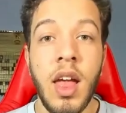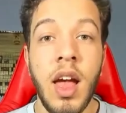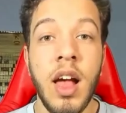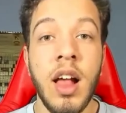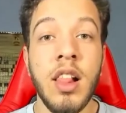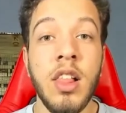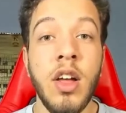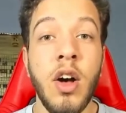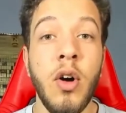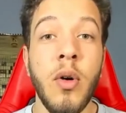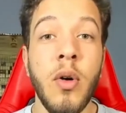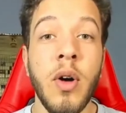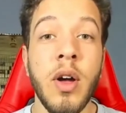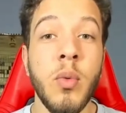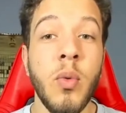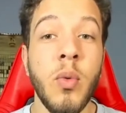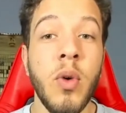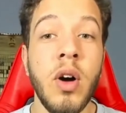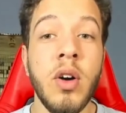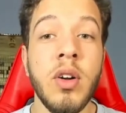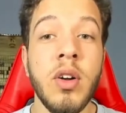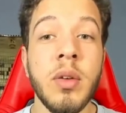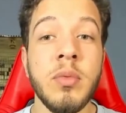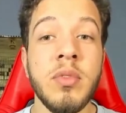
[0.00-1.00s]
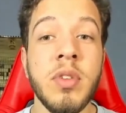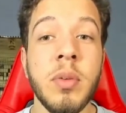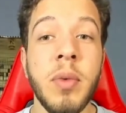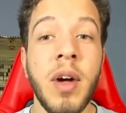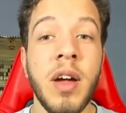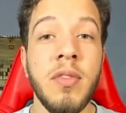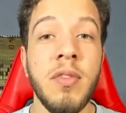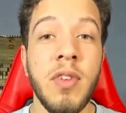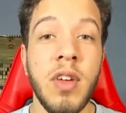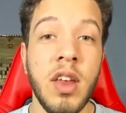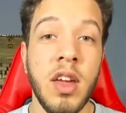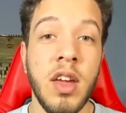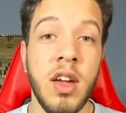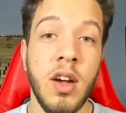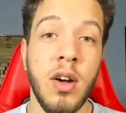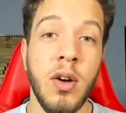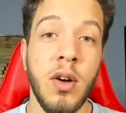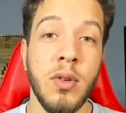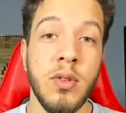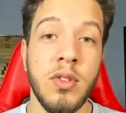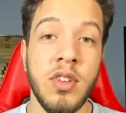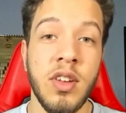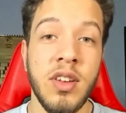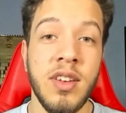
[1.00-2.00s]
Hello and welcome to my
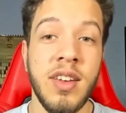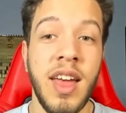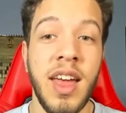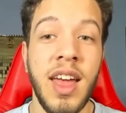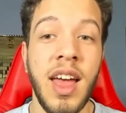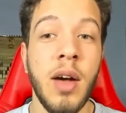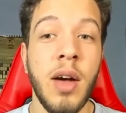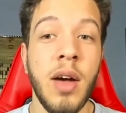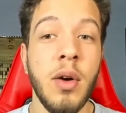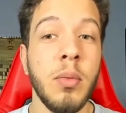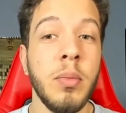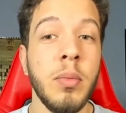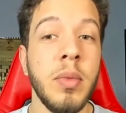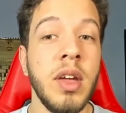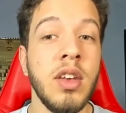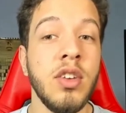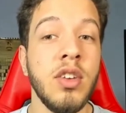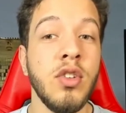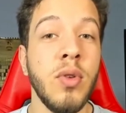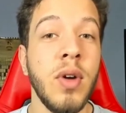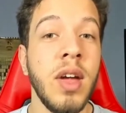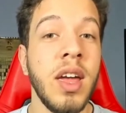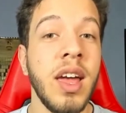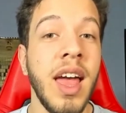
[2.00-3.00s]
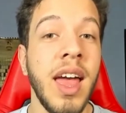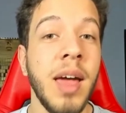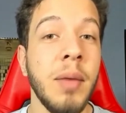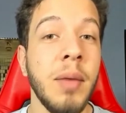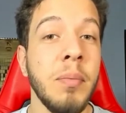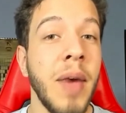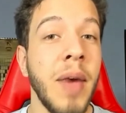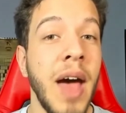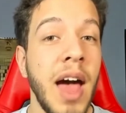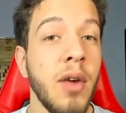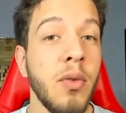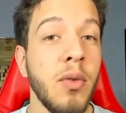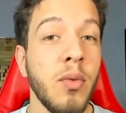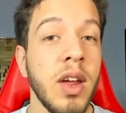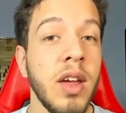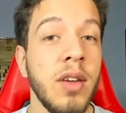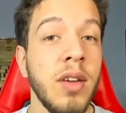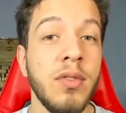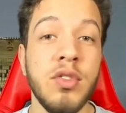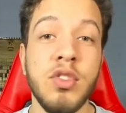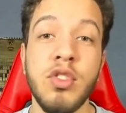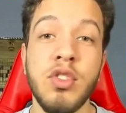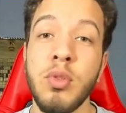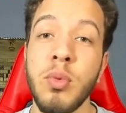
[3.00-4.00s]
video. Today I will be doing a Matt
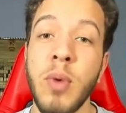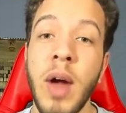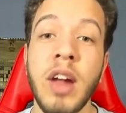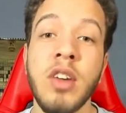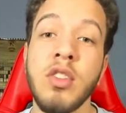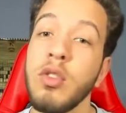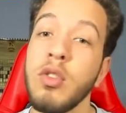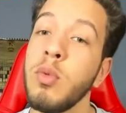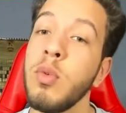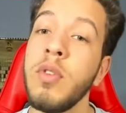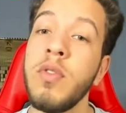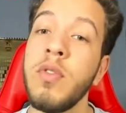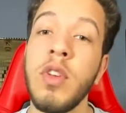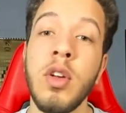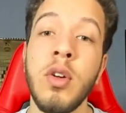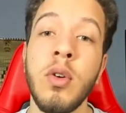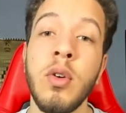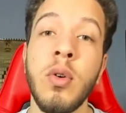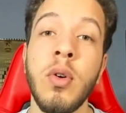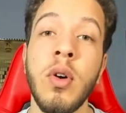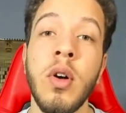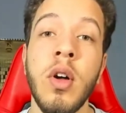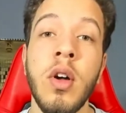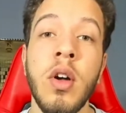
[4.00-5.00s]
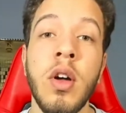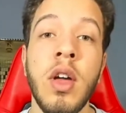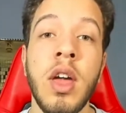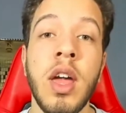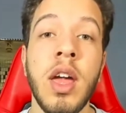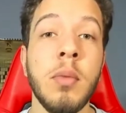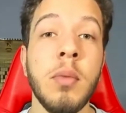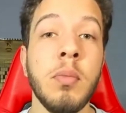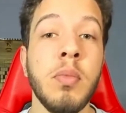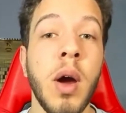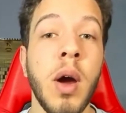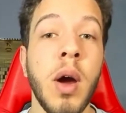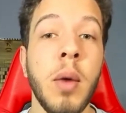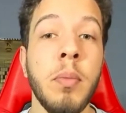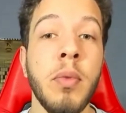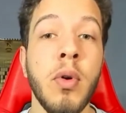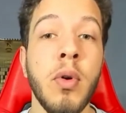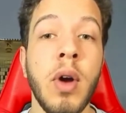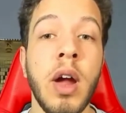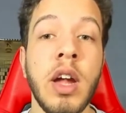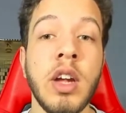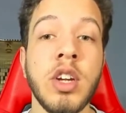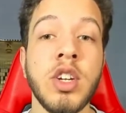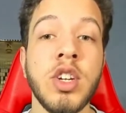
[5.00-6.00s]
Reeves director review in
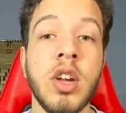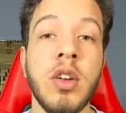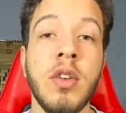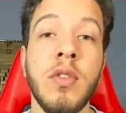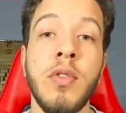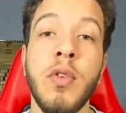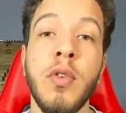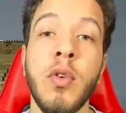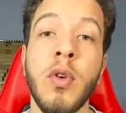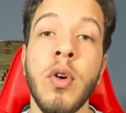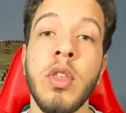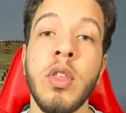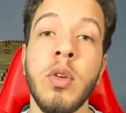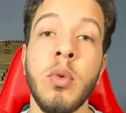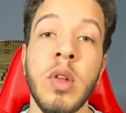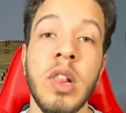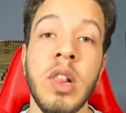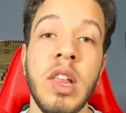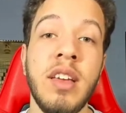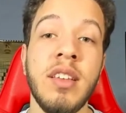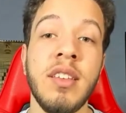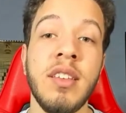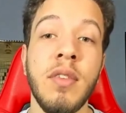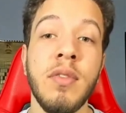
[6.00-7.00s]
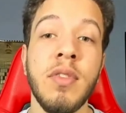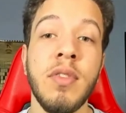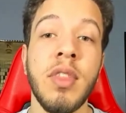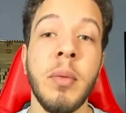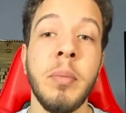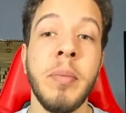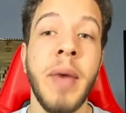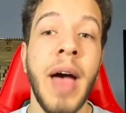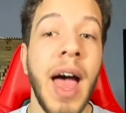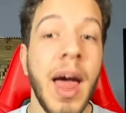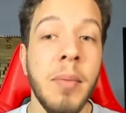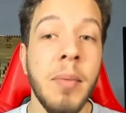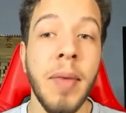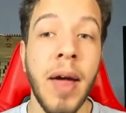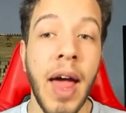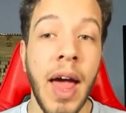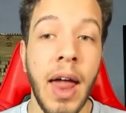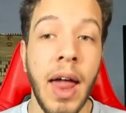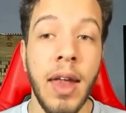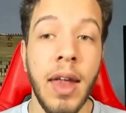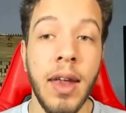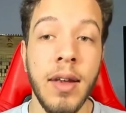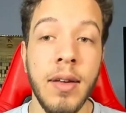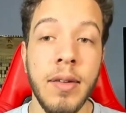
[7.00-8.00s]
preparation for the release of The
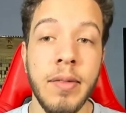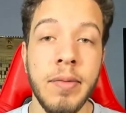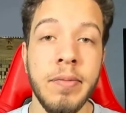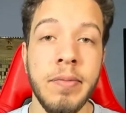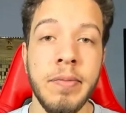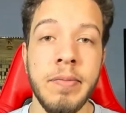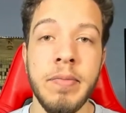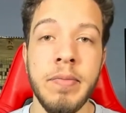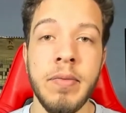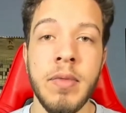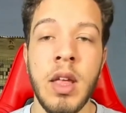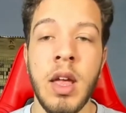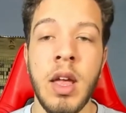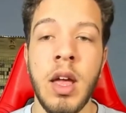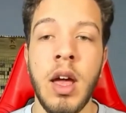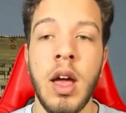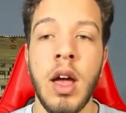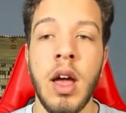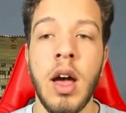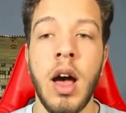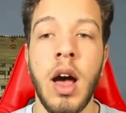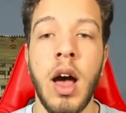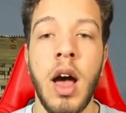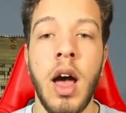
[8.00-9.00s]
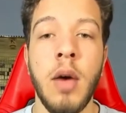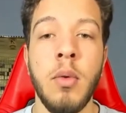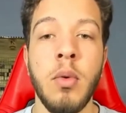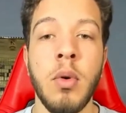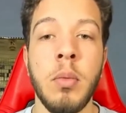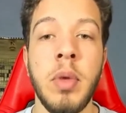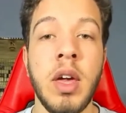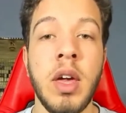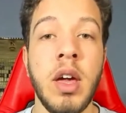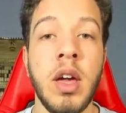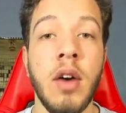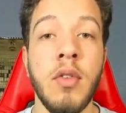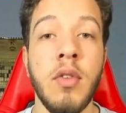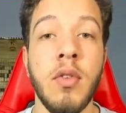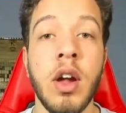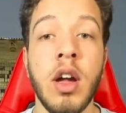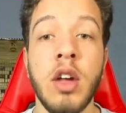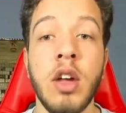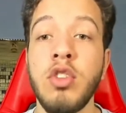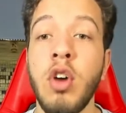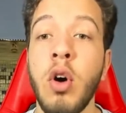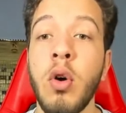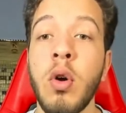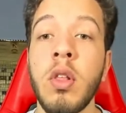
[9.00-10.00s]
Batman. I will be covering
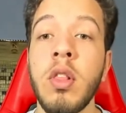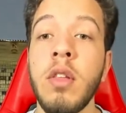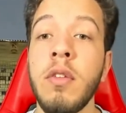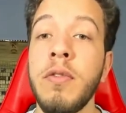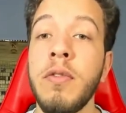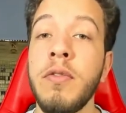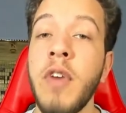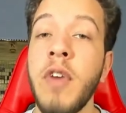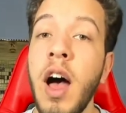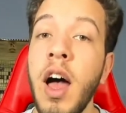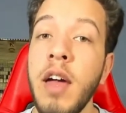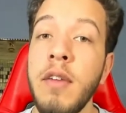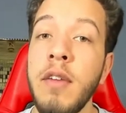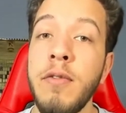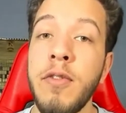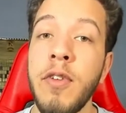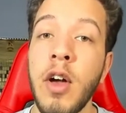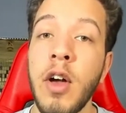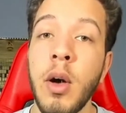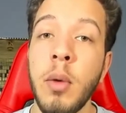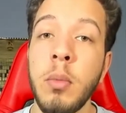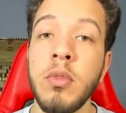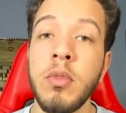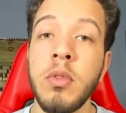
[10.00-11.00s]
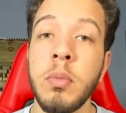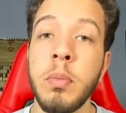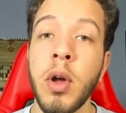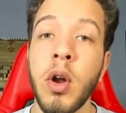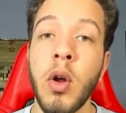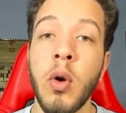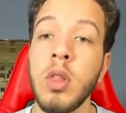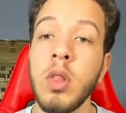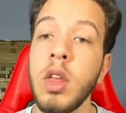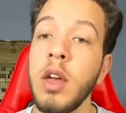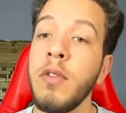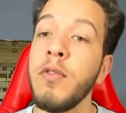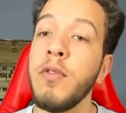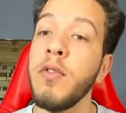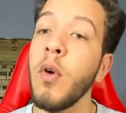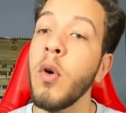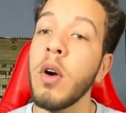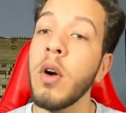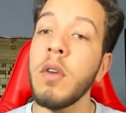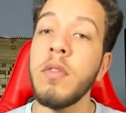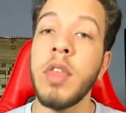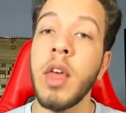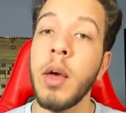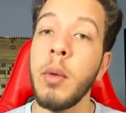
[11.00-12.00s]
a total of 5 films, but only
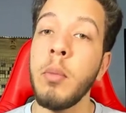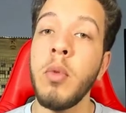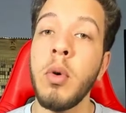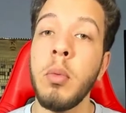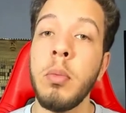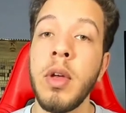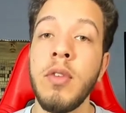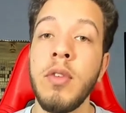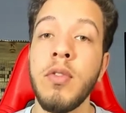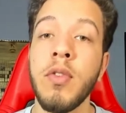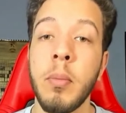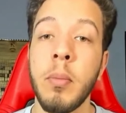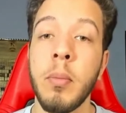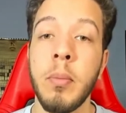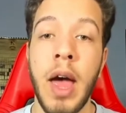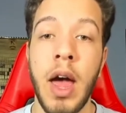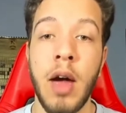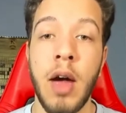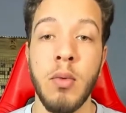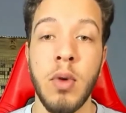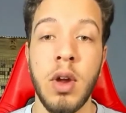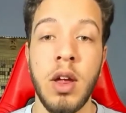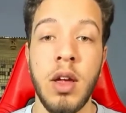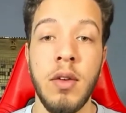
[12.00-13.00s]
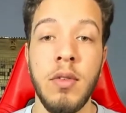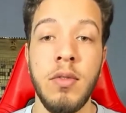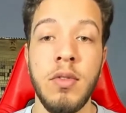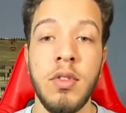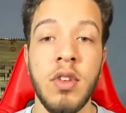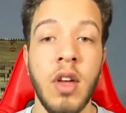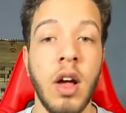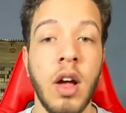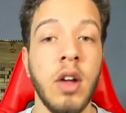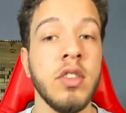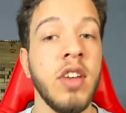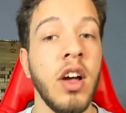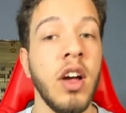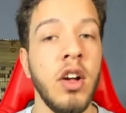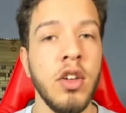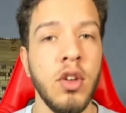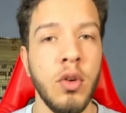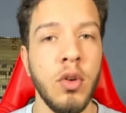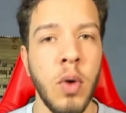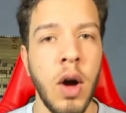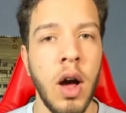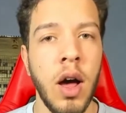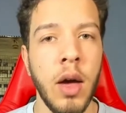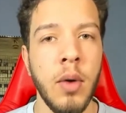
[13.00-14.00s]
4 of them will be from Matt Reeves. I'll tell
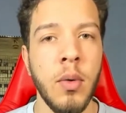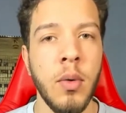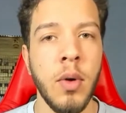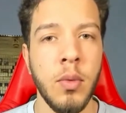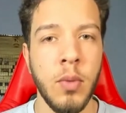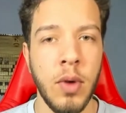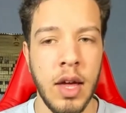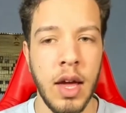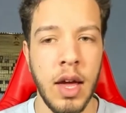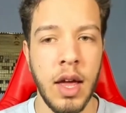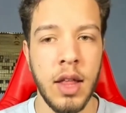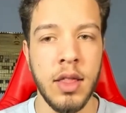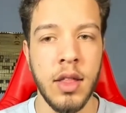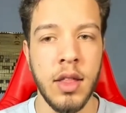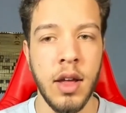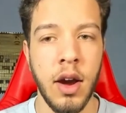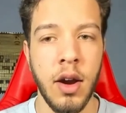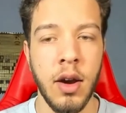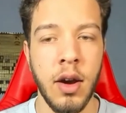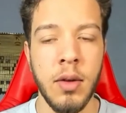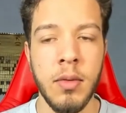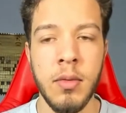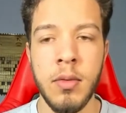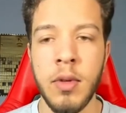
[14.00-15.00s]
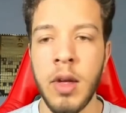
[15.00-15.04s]
you why when we get there.